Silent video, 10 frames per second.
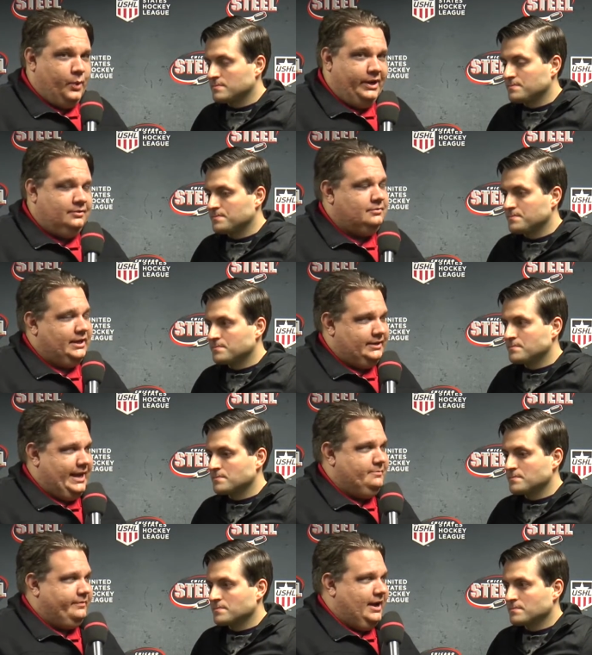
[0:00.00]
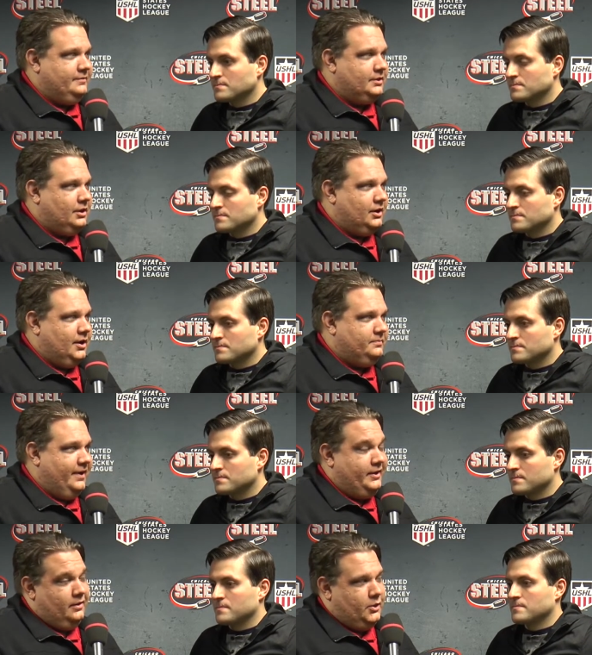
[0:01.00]
Speaker 1: win in Game Five of the Clark Cup
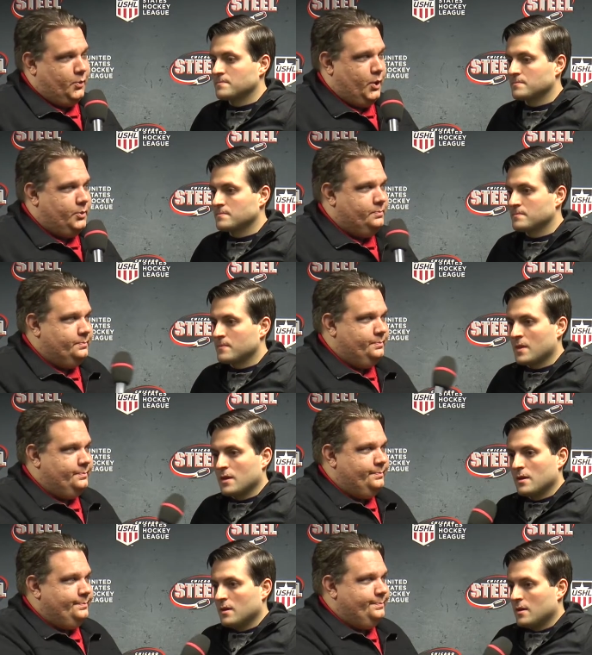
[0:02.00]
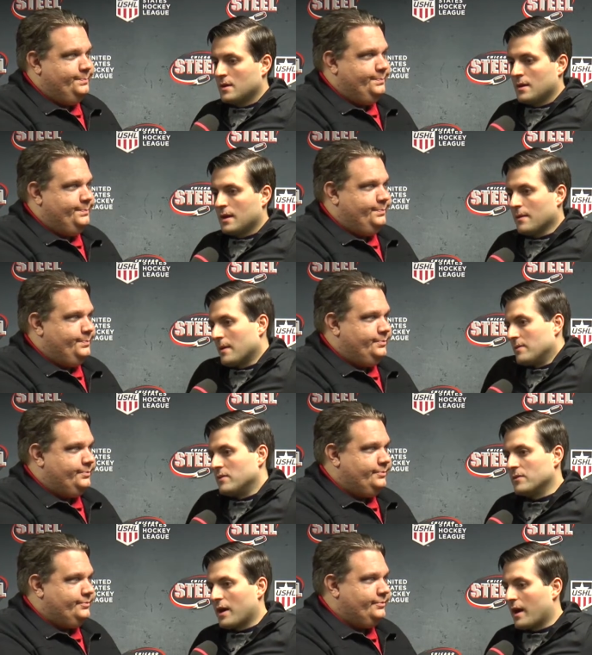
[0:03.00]
final on the road. I
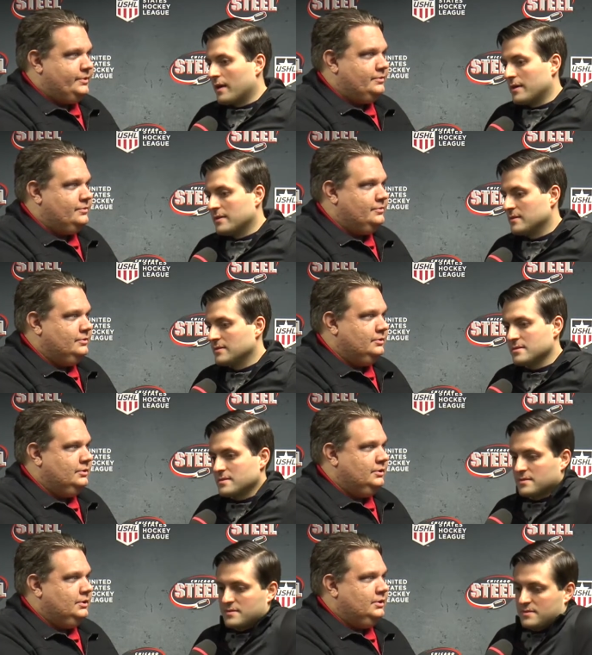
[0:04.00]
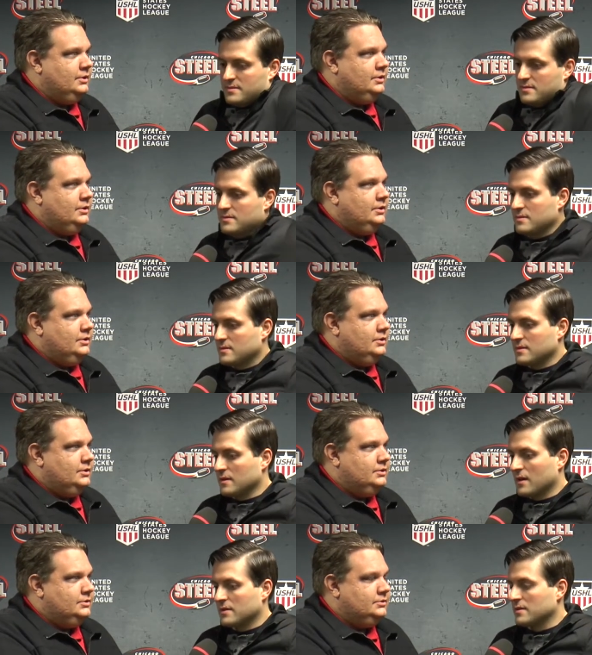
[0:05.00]
mean, you and I, it's just
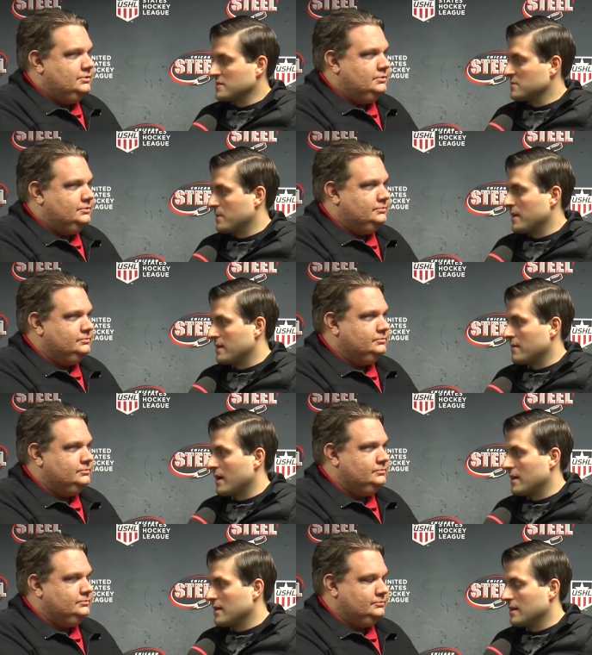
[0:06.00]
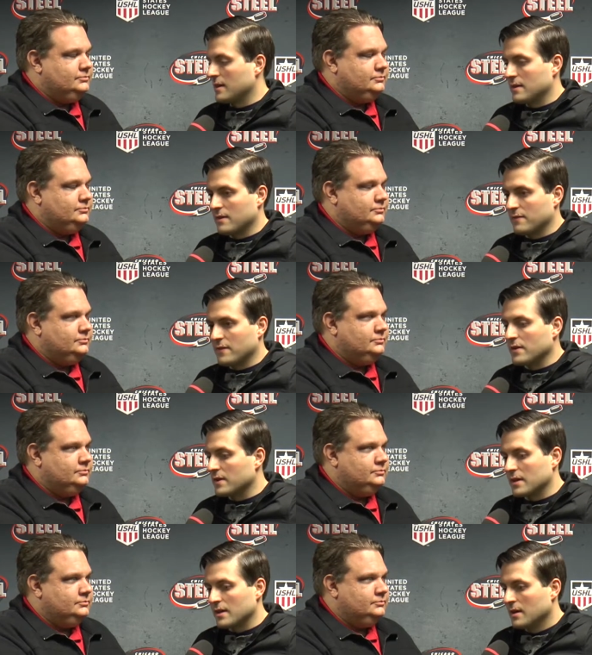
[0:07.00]
Speaker 2: hard to explain it, right? Like the
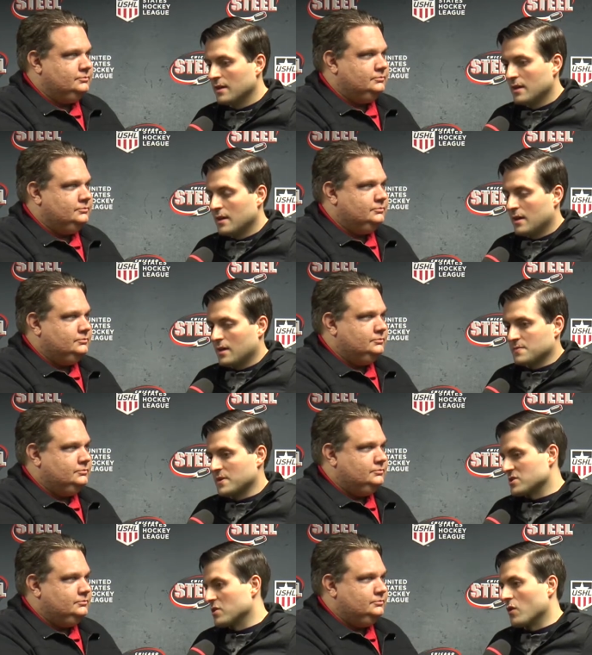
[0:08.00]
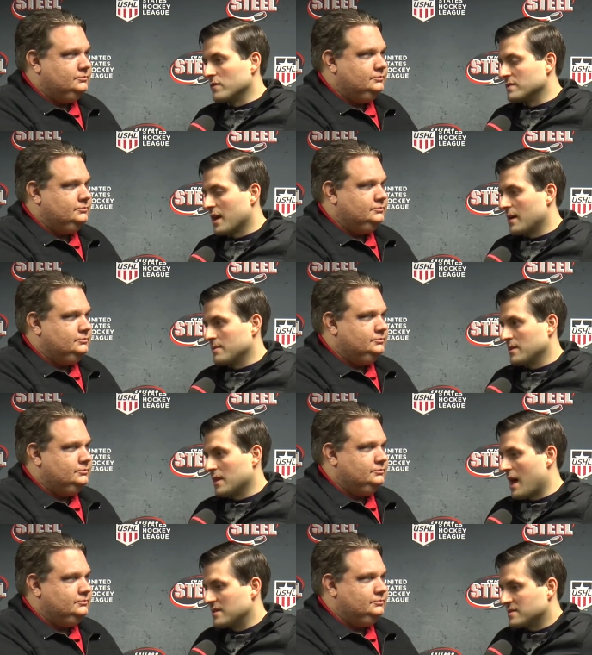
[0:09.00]
feeling, especially in overtime in
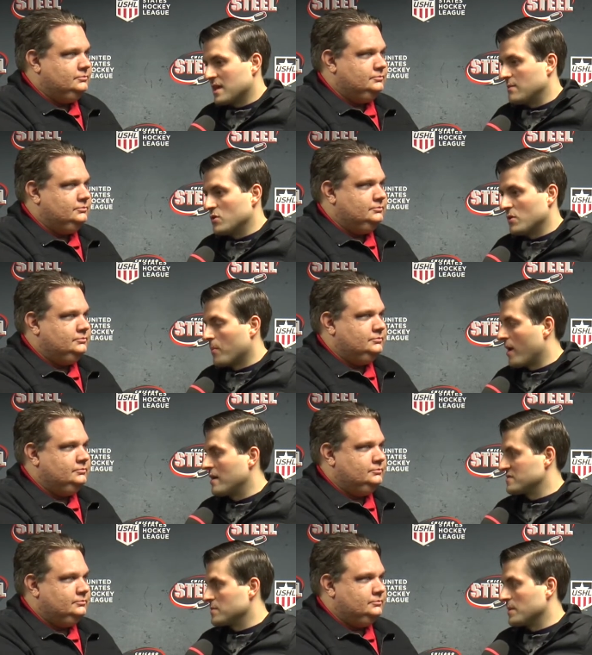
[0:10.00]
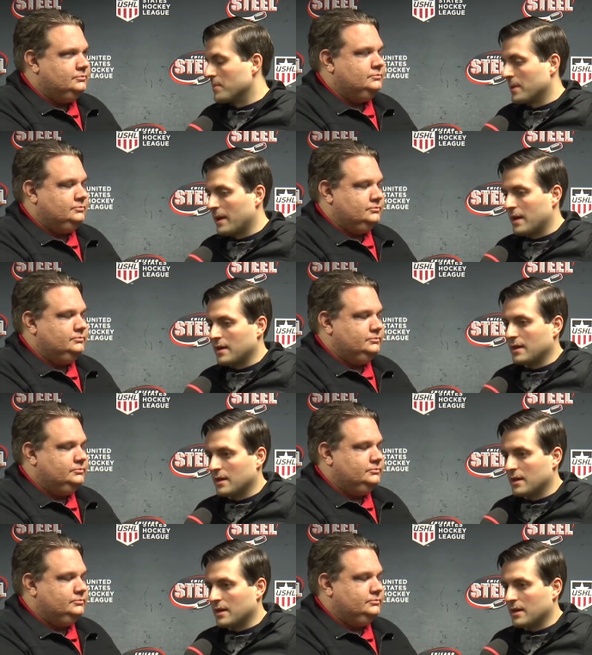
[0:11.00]
the last game you could possibly play